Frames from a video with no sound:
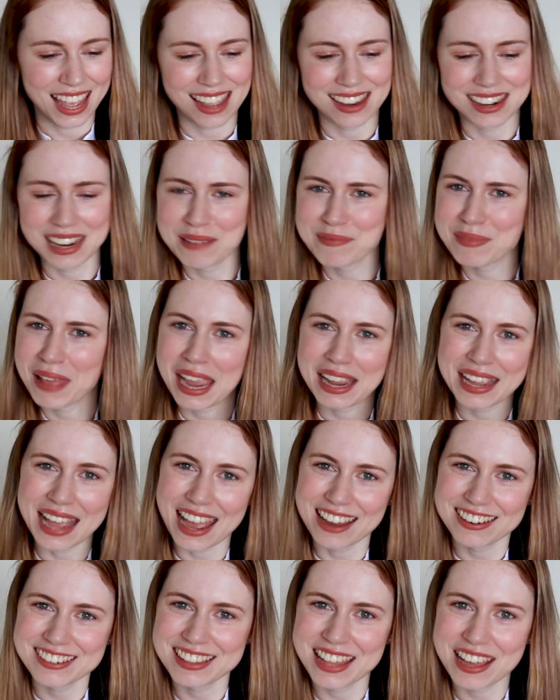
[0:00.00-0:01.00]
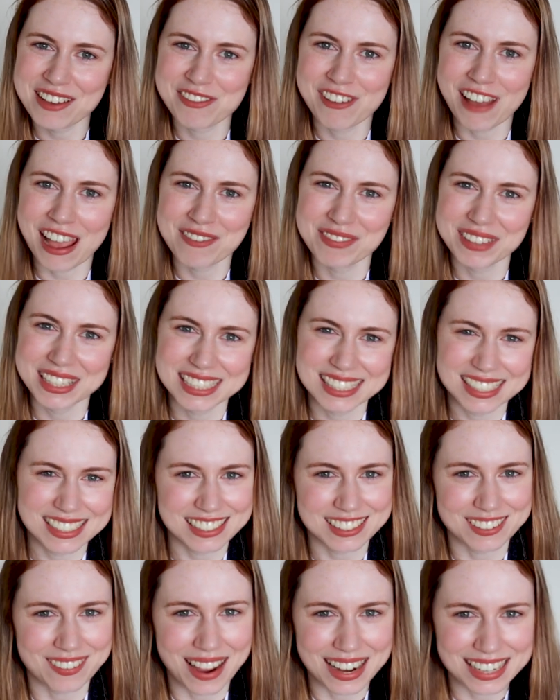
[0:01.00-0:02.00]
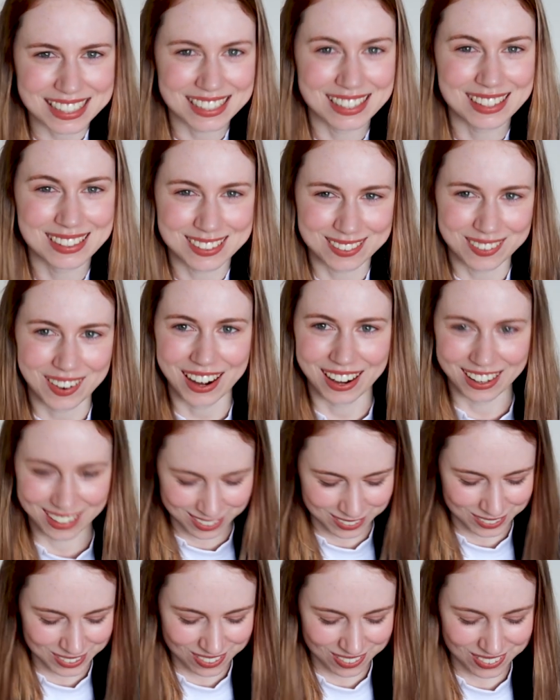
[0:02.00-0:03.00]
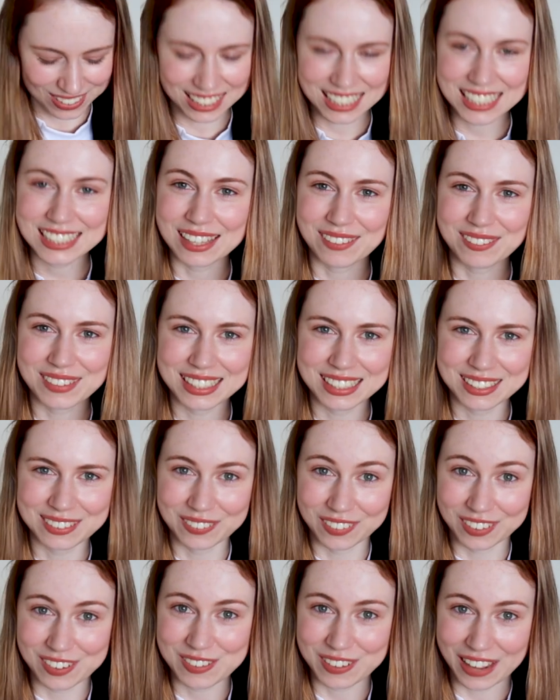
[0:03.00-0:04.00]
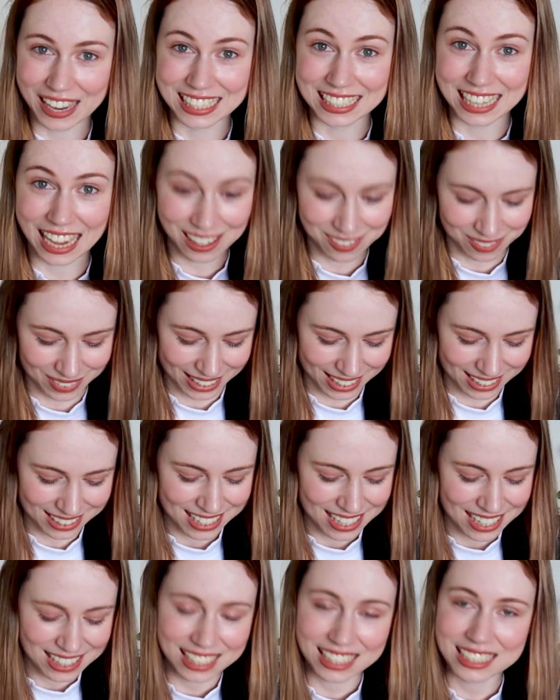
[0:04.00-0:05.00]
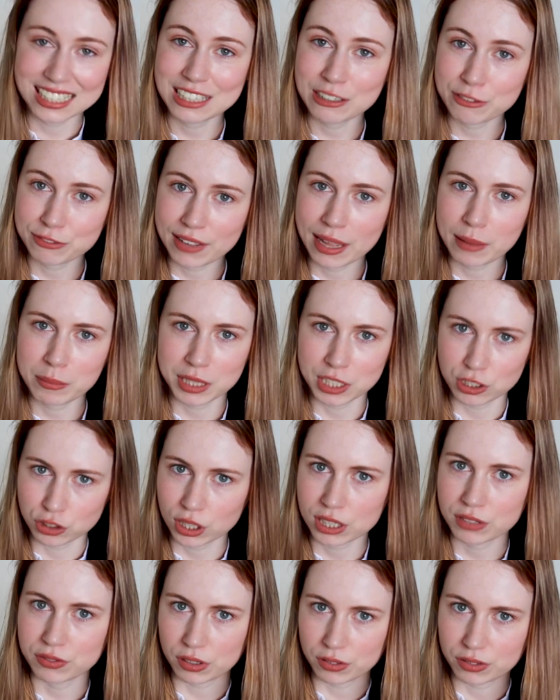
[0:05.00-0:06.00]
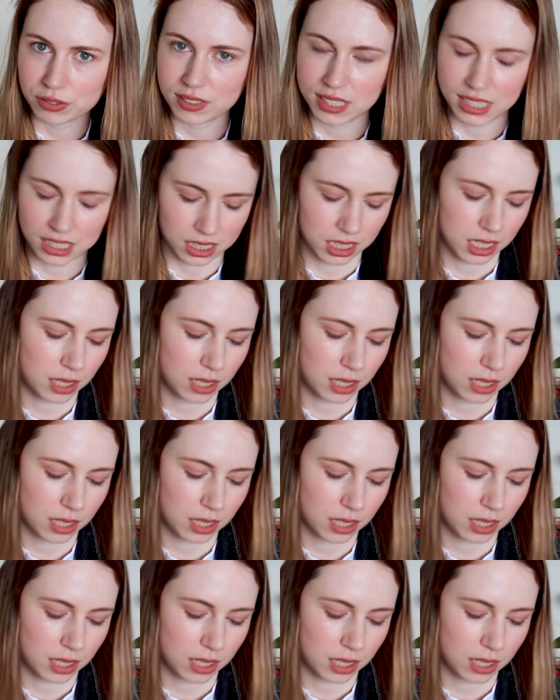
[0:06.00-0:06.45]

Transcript: And I'm like, how do their family situations work? It was really something you want to find out about. They need a family tree for Finn.